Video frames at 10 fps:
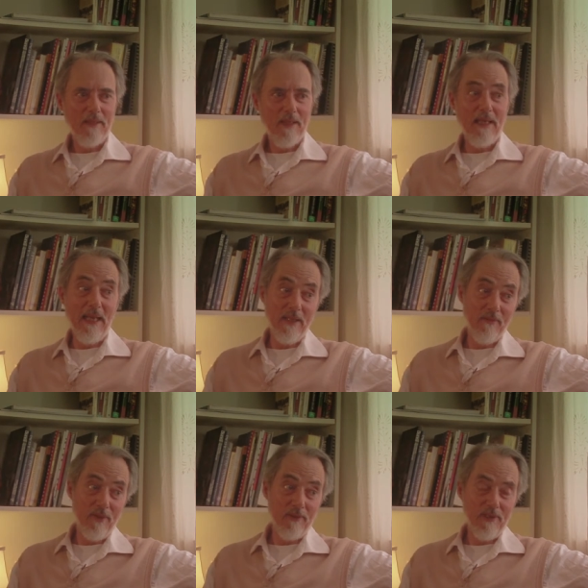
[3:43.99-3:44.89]
and eight
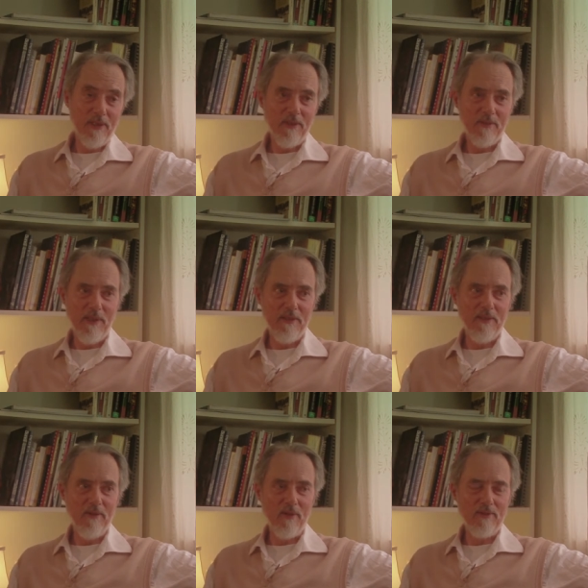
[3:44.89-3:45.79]
of those years I spent
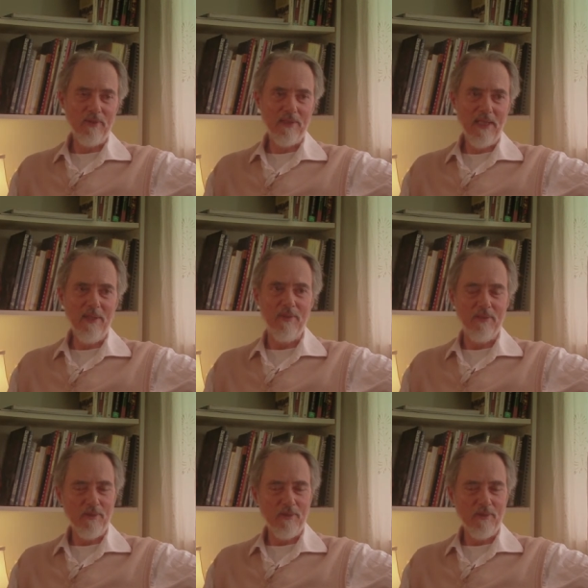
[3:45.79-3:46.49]
at Oxford and Cambridge,